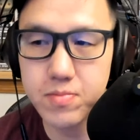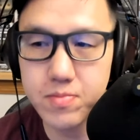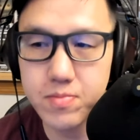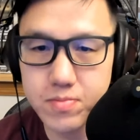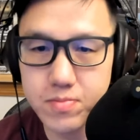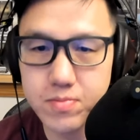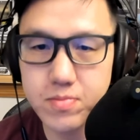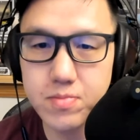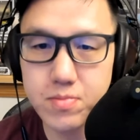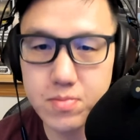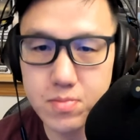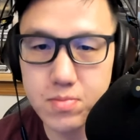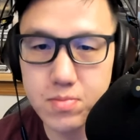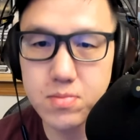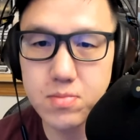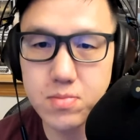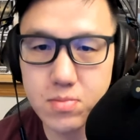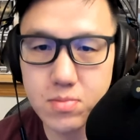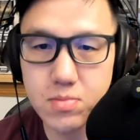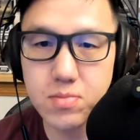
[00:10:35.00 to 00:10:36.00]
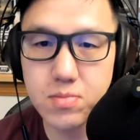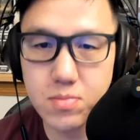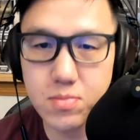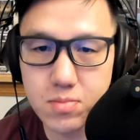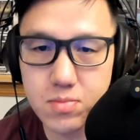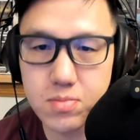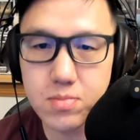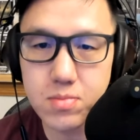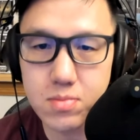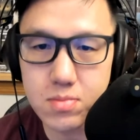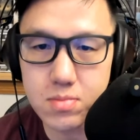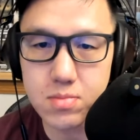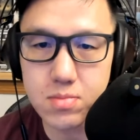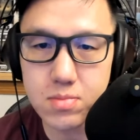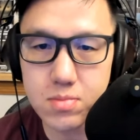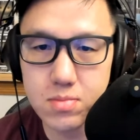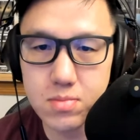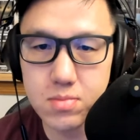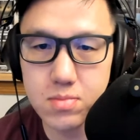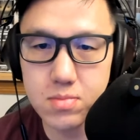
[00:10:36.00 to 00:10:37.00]

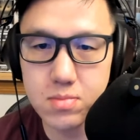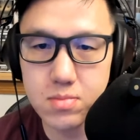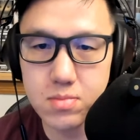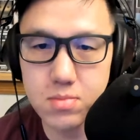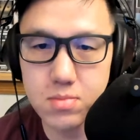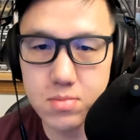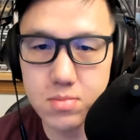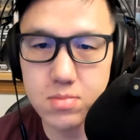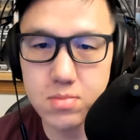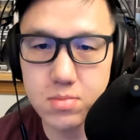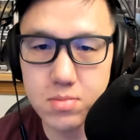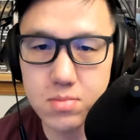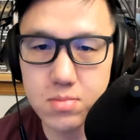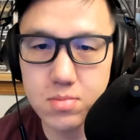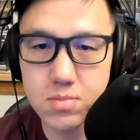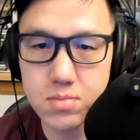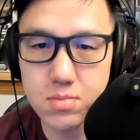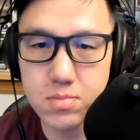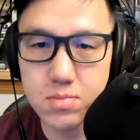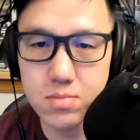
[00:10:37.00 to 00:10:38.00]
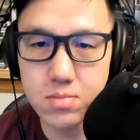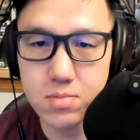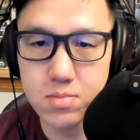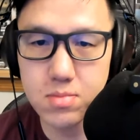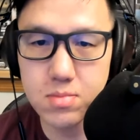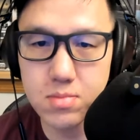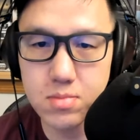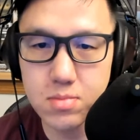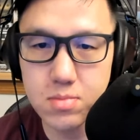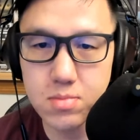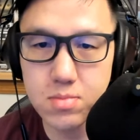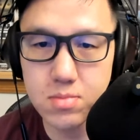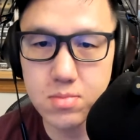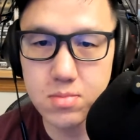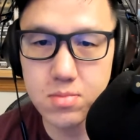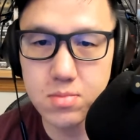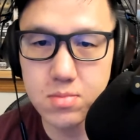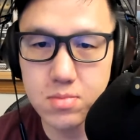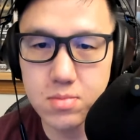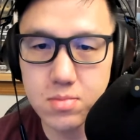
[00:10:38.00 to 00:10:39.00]

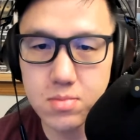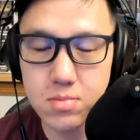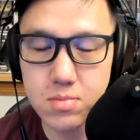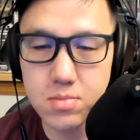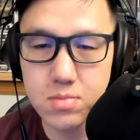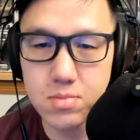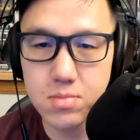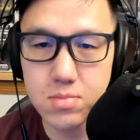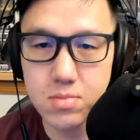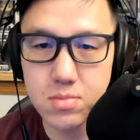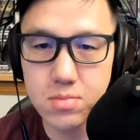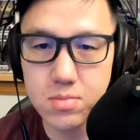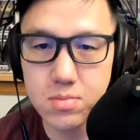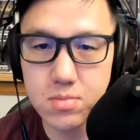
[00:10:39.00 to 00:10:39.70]
(not speaking)